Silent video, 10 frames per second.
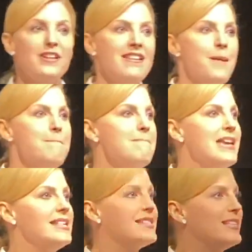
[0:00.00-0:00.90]
an
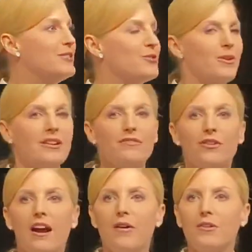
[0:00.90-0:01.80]
amazing
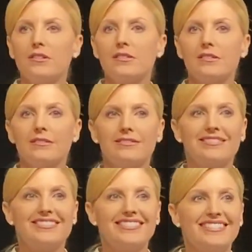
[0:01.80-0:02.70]
24 hours?
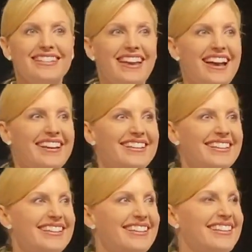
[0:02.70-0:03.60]

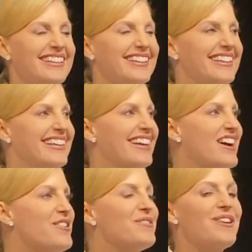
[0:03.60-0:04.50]

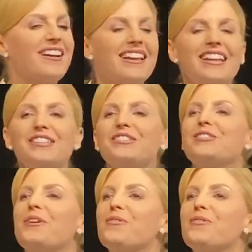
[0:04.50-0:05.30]
Yeah. Well, it is so